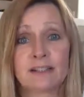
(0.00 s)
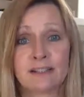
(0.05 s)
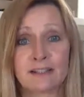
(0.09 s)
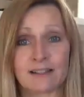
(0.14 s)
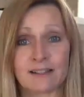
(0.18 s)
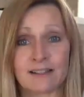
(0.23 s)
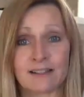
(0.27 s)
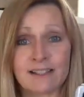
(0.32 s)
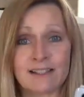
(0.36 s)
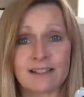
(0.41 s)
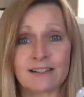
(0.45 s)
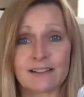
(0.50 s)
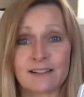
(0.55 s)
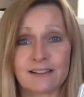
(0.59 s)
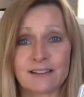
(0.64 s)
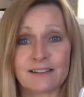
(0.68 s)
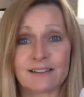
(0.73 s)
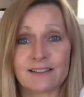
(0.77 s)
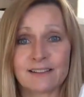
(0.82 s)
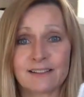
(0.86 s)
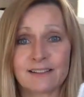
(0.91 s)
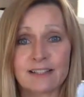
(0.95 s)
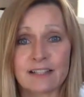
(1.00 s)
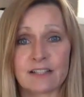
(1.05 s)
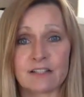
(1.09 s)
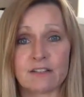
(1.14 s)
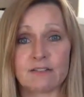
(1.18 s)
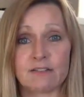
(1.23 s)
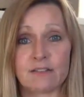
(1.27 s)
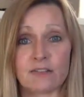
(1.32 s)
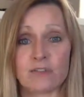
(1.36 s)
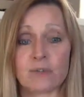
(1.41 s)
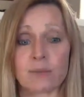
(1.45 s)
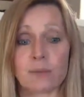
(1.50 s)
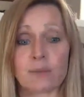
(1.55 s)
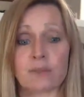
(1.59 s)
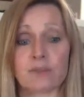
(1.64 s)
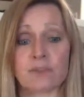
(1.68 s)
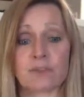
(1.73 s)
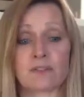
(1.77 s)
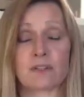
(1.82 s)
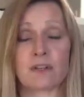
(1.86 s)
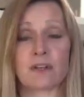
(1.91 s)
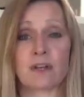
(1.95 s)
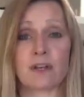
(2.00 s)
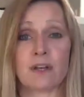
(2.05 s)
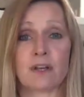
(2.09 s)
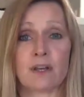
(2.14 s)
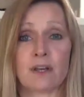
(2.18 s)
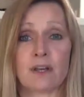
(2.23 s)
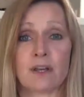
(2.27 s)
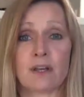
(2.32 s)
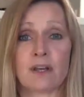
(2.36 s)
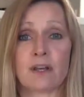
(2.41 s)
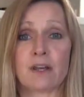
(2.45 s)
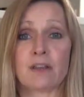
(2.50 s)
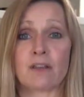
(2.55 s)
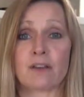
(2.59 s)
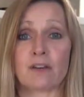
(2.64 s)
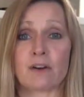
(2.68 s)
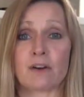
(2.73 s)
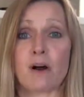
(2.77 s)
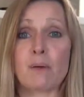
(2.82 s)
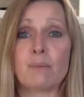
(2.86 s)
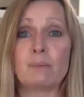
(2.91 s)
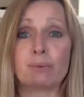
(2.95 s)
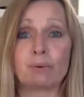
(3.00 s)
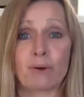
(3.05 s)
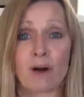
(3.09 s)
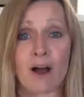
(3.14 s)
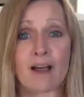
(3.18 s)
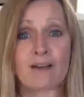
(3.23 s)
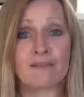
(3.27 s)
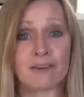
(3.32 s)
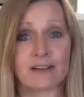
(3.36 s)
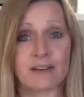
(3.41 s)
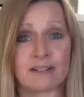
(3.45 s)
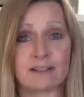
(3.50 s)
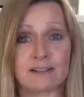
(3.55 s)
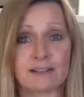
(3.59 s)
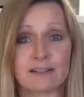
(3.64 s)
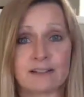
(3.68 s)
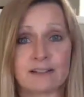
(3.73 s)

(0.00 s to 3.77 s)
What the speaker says: clear individuals. They're all private.